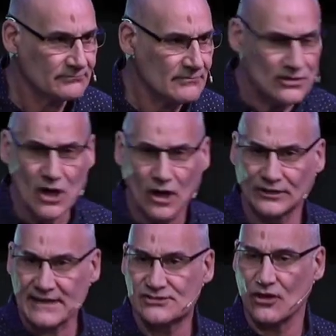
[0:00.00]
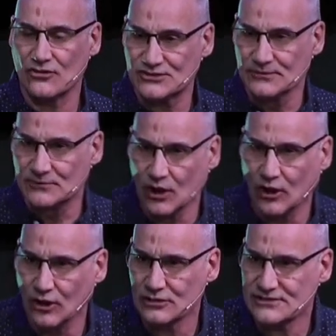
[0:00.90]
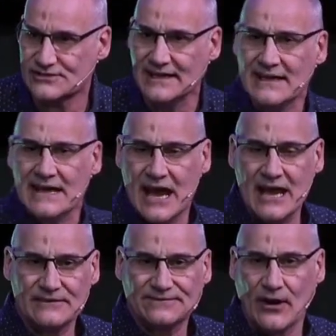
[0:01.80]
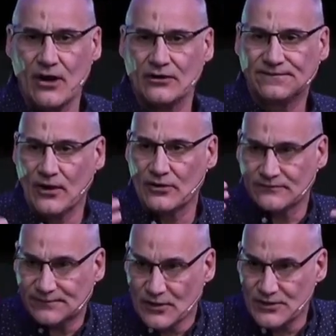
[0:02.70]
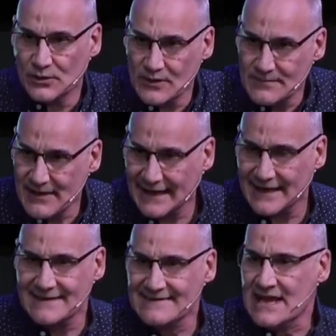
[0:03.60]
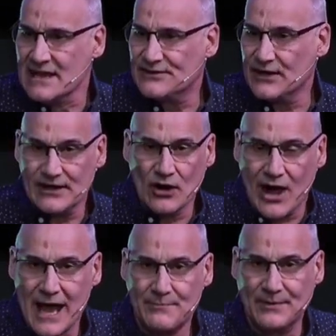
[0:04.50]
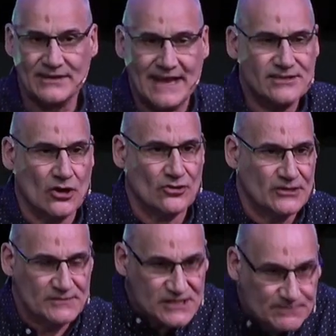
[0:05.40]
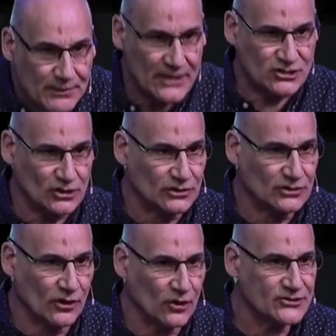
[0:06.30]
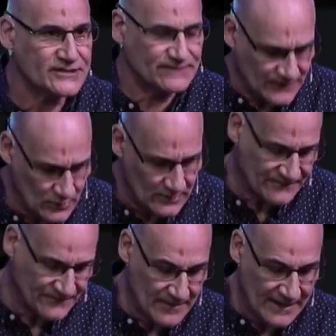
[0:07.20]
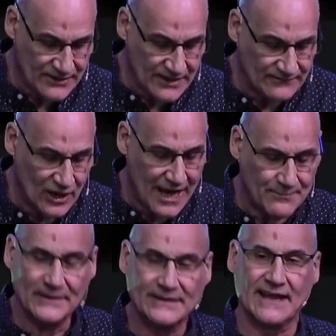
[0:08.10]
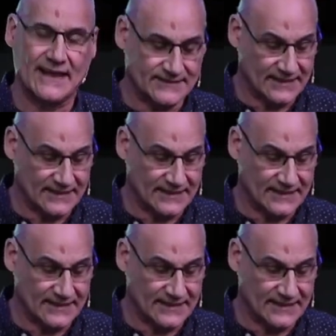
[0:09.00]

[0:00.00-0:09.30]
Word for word: God has got some goals uh, for, for, for you and me that have not happened yet. He's got some spiritual growths for you and for me that have not happened yet.